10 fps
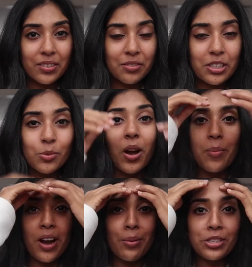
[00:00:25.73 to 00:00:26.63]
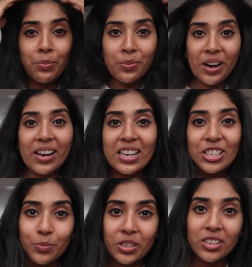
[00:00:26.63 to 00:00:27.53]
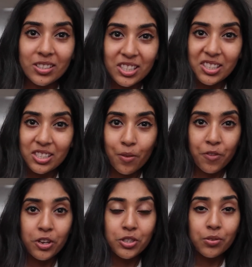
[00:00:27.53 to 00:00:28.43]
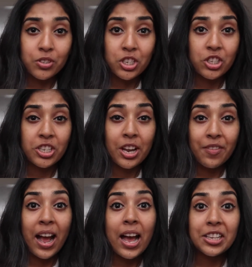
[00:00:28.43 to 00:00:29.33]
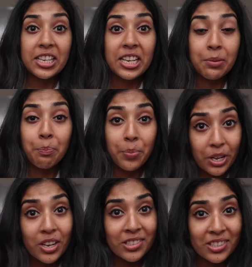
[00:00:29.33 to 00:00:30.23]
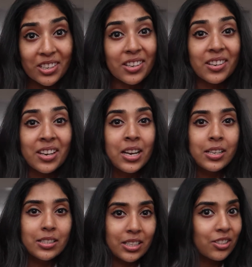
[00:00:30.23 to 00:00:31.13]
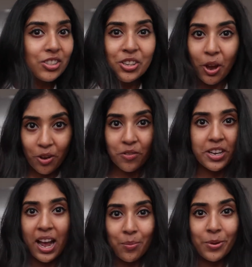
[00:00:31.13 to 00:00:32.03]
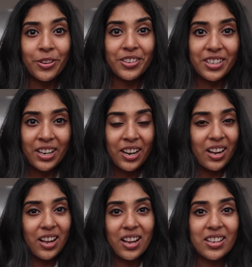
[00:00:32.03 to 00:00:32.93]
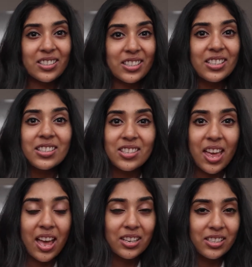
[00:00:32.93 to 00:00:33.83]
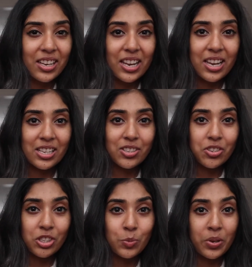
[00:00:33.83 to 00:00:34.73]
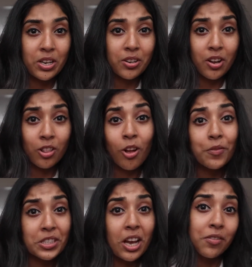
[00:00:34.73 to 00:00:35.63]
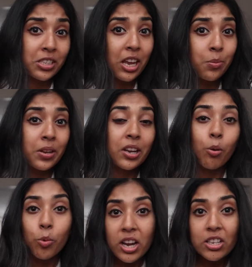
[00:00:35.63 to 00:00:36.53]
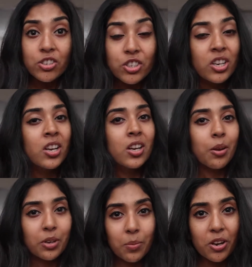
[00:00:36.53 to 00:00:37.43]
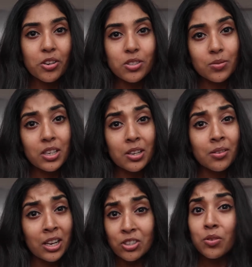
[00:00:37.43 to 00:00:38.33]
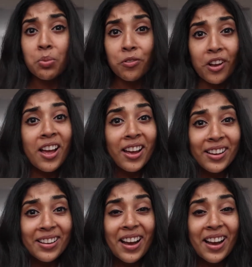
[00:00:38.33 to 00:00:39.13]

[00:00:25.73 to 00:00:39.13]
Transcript: The reason why I'm hyped up about it is because this is the first audition I've had in person since COVID happened. Since then, it's just been a lot of self-taping, which I'm gonna be honest with you, I do prefer